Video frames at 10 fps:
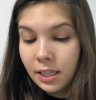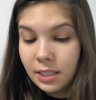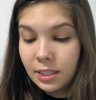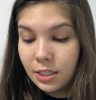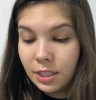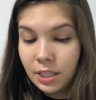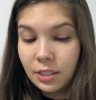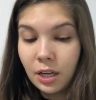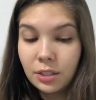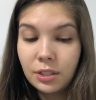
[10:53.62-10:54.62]
This is
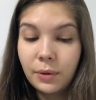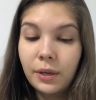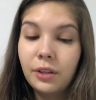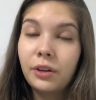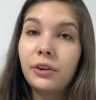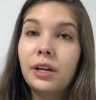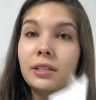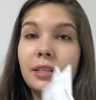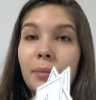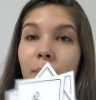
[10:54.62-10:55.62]
just also another great
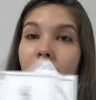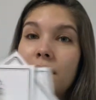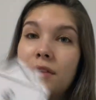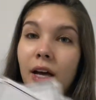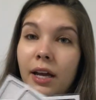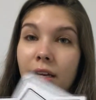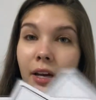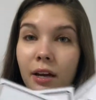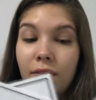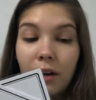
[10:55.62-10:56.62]
example of the kind
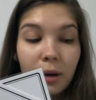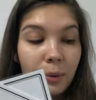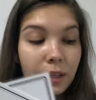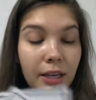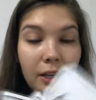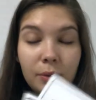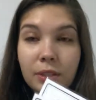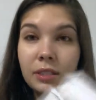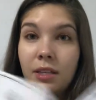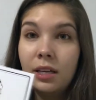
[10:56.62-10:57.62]
of artwork that you
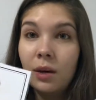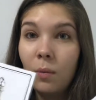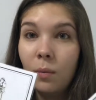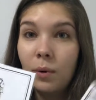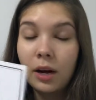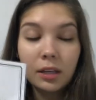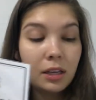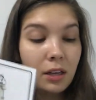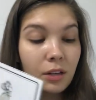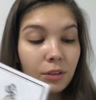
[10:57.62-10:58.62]
would see
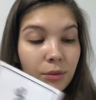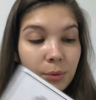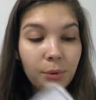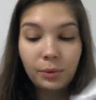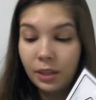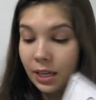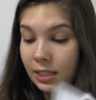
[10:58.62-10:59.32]
walking through the